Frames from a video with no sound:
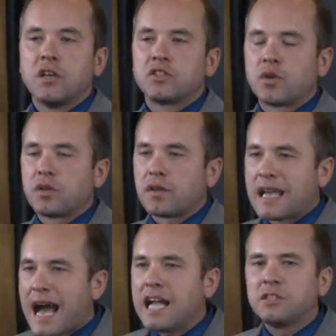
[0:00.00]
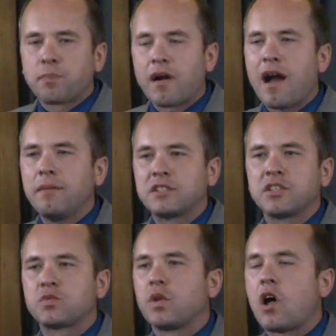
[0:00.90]
So God's
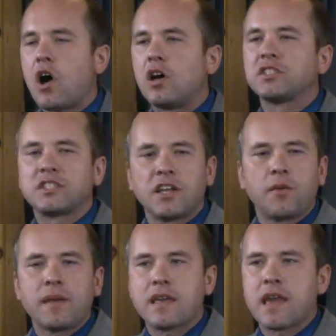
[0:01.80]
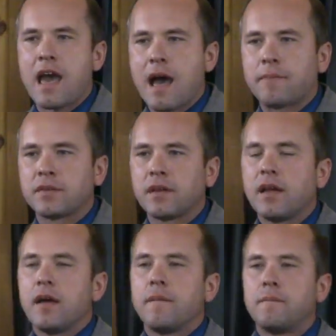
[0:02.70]
promises will all still be kept,
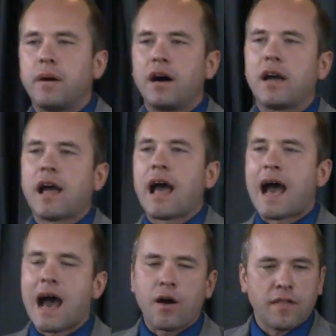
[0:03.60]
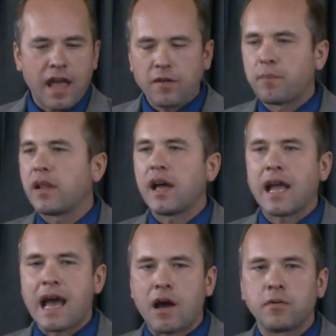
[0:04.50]
but how they
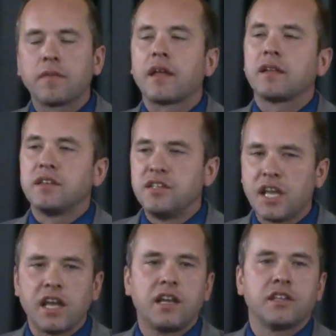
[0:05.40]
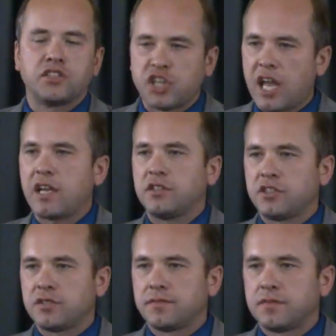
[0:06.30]
play out did change.